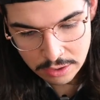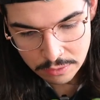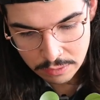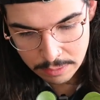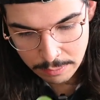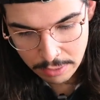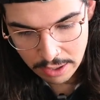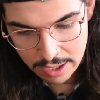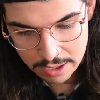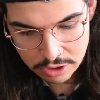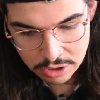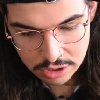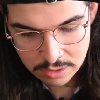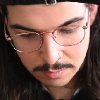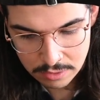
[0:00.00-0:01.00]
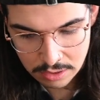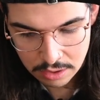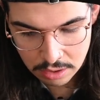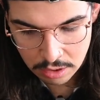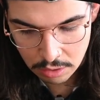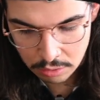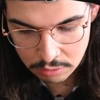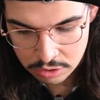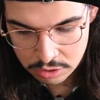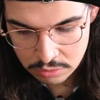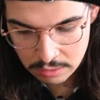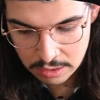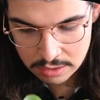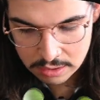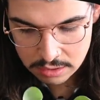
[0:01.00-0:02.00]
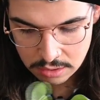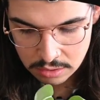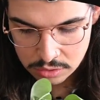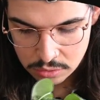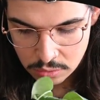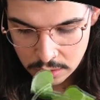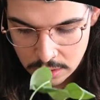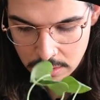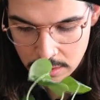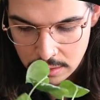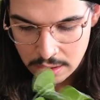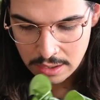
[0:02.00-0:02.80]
to repot just some of the nodes straight into the soil